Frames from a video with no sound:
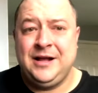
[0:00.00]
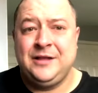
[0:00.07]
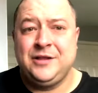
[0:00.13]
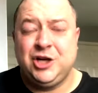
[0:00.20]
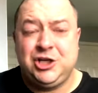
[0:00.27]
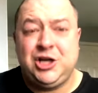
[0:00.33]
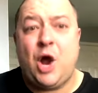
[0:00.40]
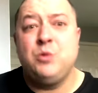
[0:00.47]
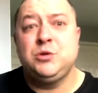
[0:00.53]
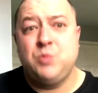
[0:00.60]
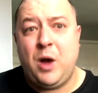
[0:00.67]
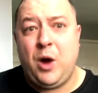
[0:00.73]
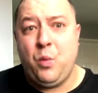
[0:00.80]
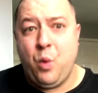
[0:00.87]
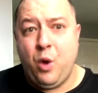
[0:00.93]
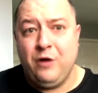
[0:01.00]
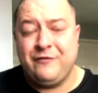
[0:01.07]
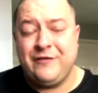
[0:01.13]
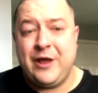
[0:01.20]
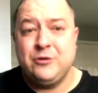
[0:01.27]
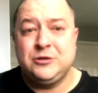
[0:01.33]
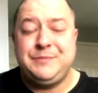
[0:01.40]
The show was well worth
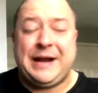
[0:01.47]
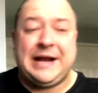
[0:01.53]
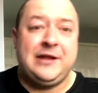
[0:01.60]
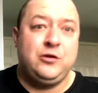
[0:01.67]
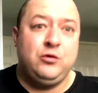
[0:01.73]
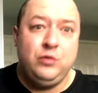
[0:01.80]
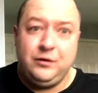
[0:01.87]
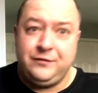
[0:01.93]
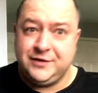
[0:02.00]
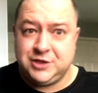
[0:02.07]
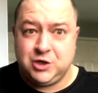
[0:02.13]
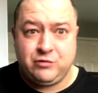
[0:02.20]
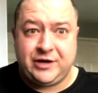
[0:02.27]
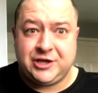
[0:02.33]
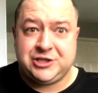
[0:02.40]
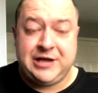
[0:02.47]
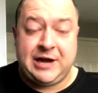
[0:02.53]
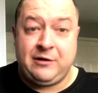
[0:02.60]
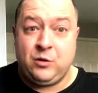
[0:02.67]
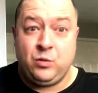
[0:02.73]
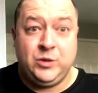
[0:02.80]
it. It was back in the Ruthless Aggression era,